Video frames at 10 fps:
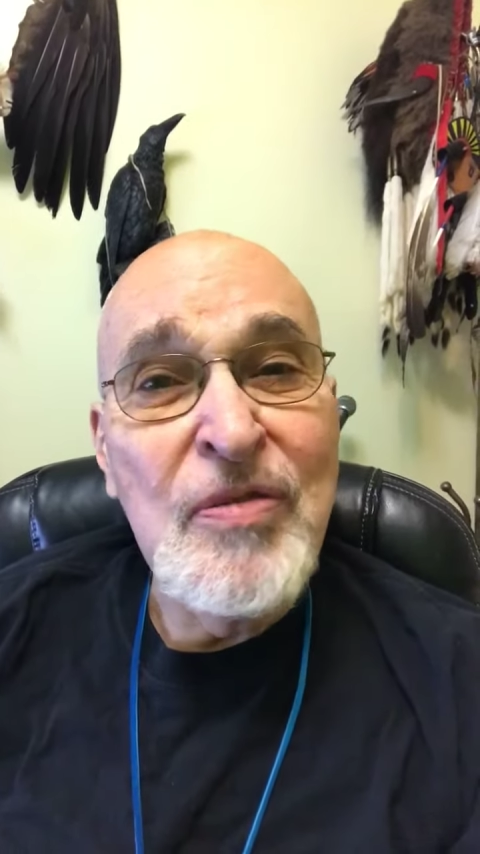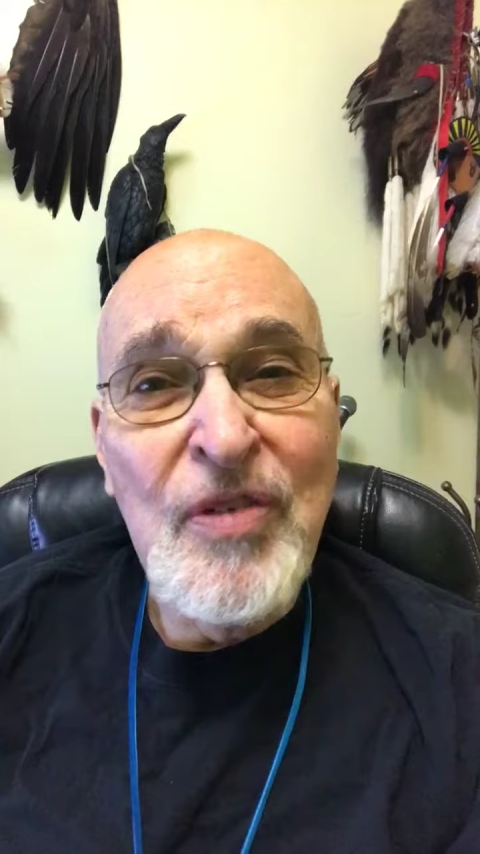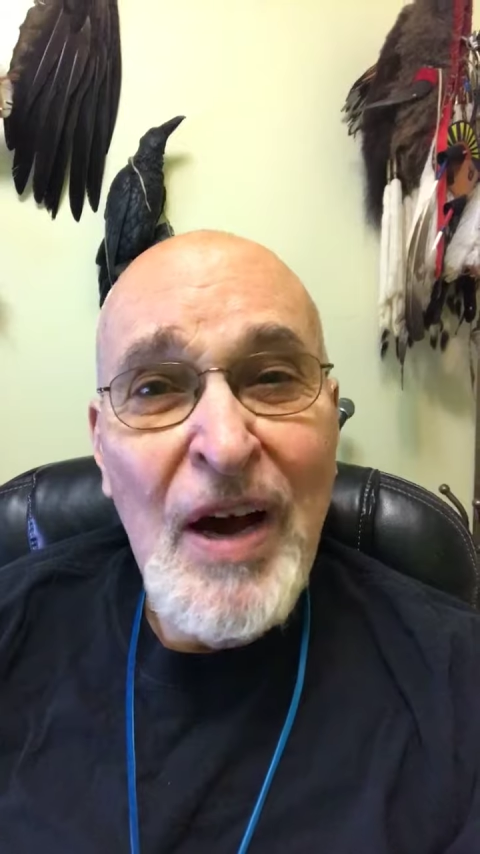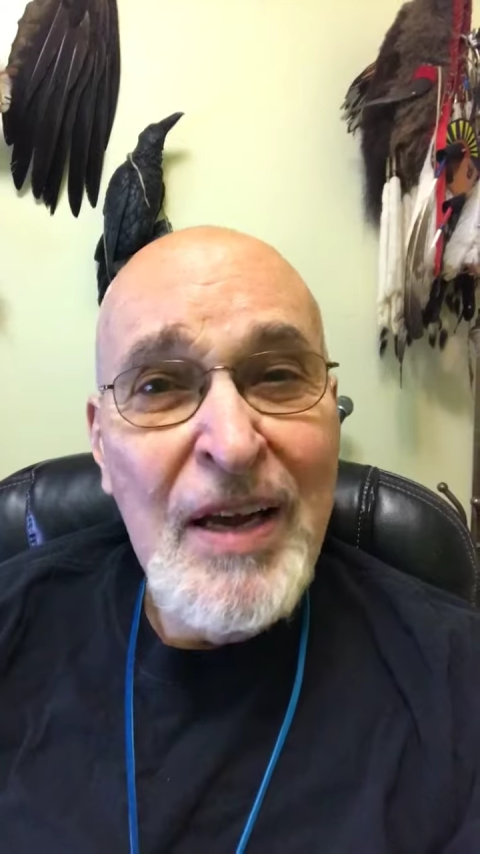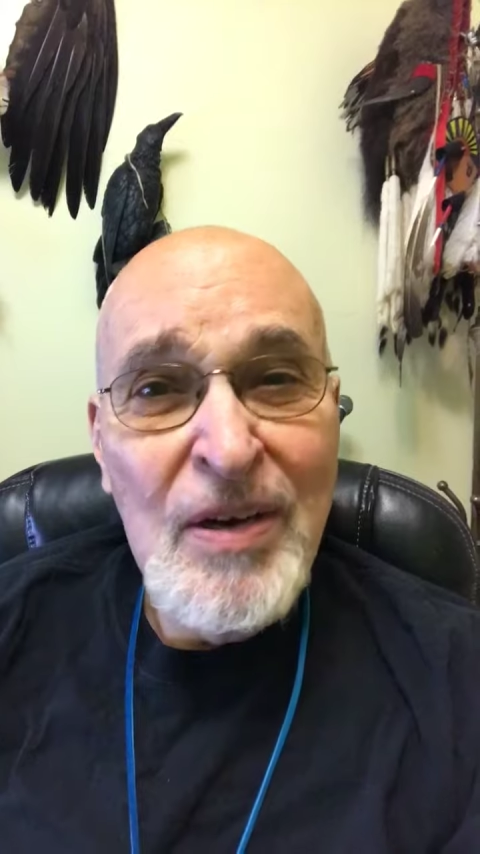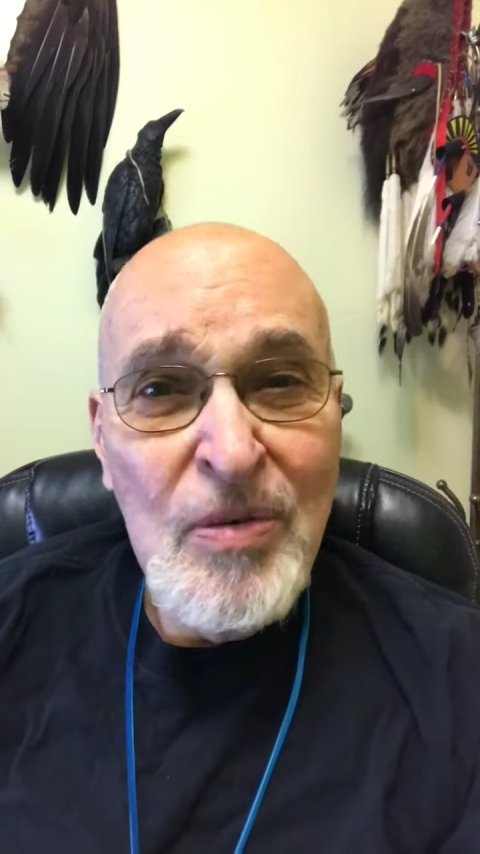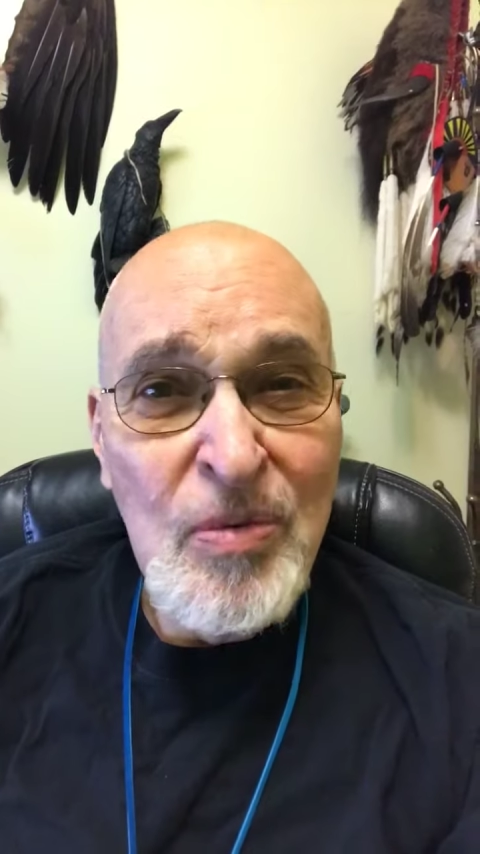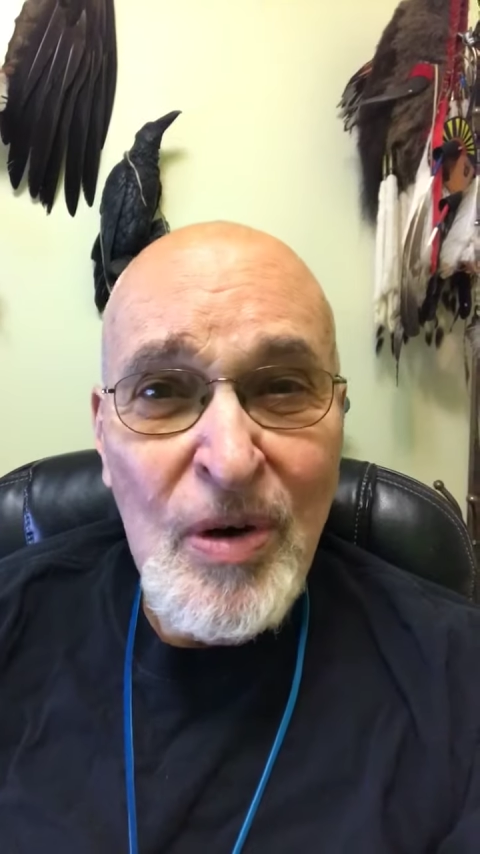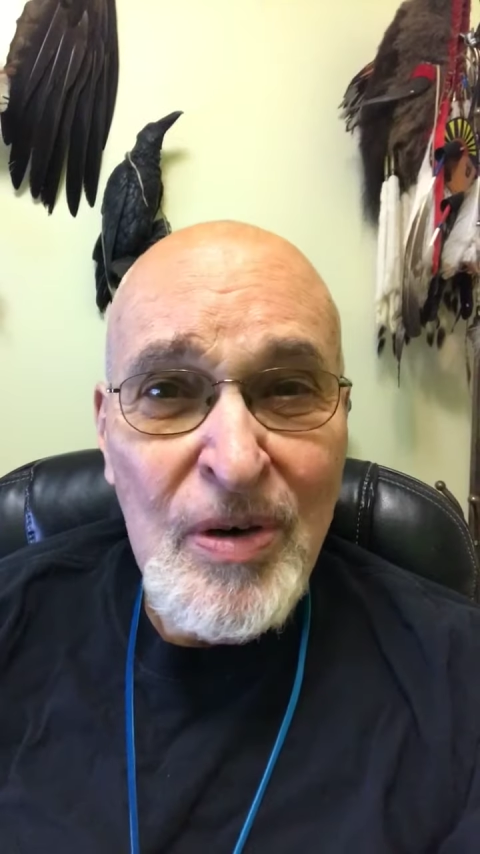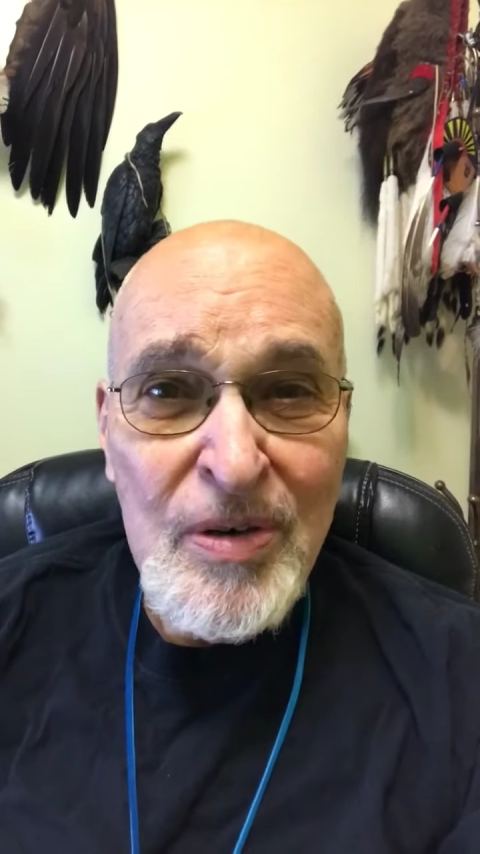final
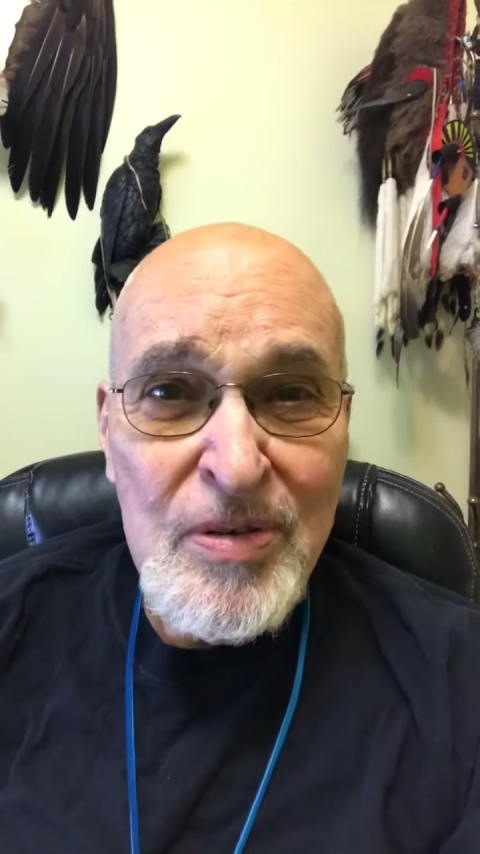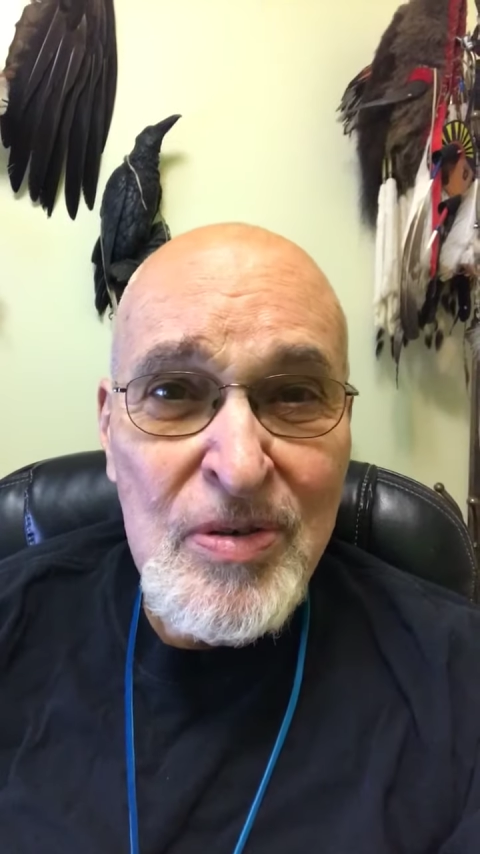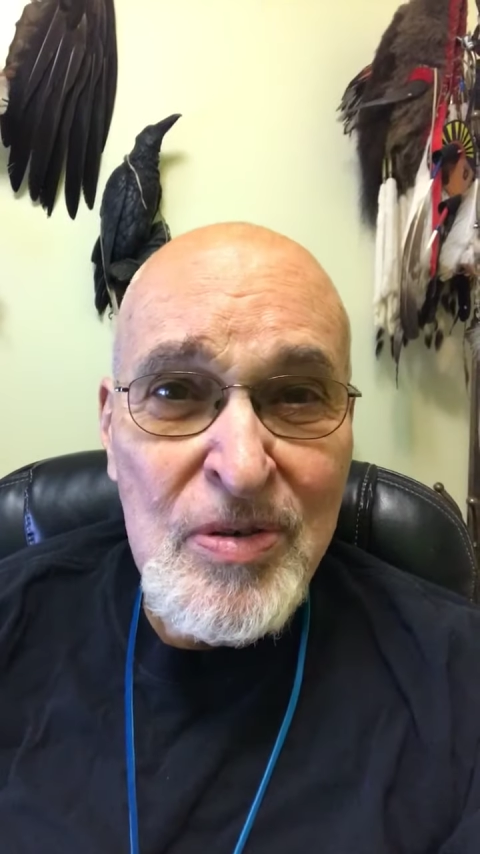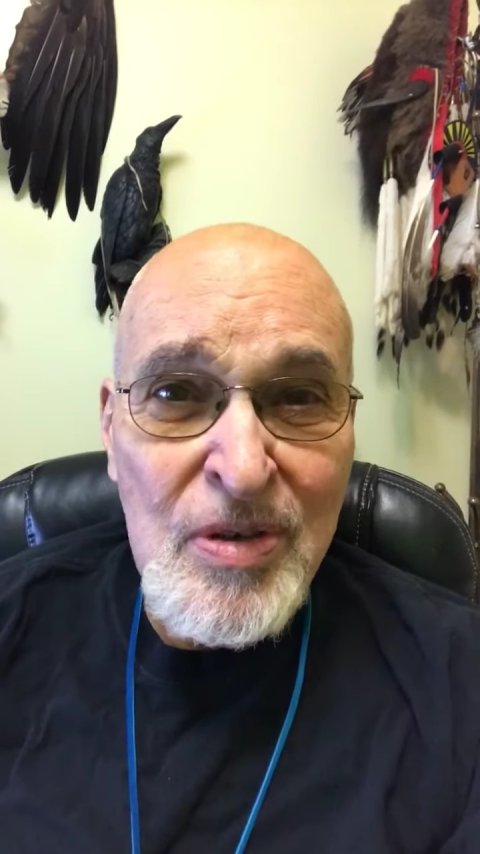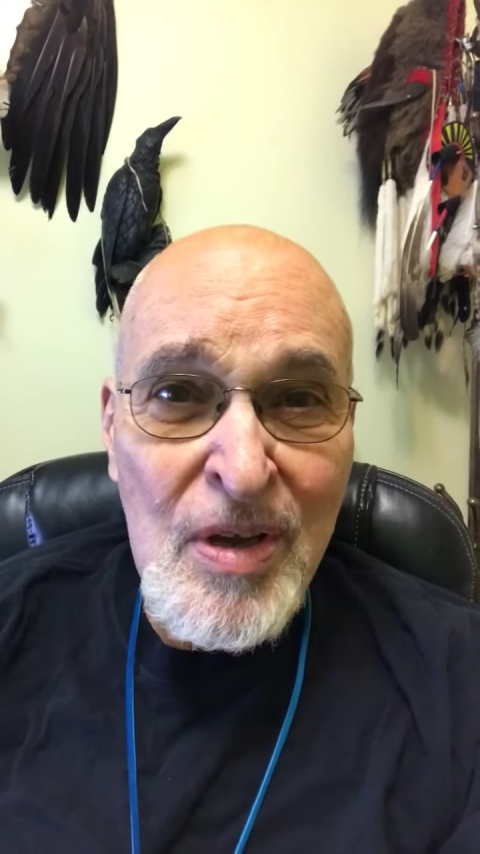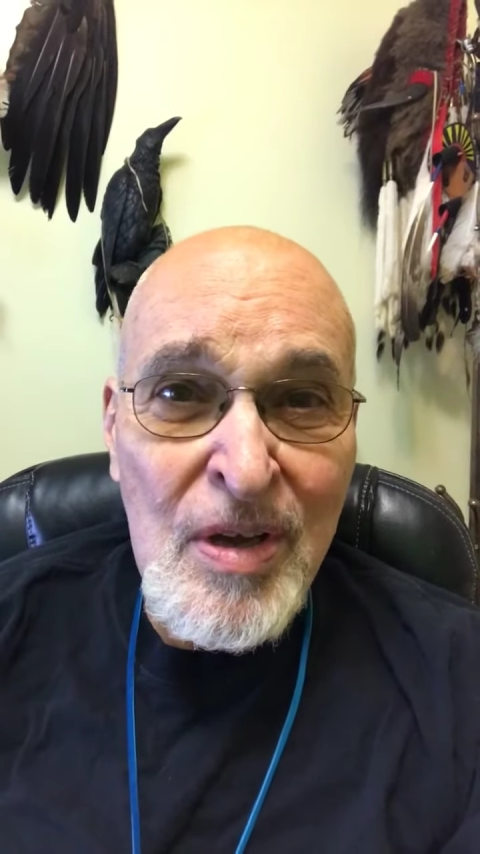words,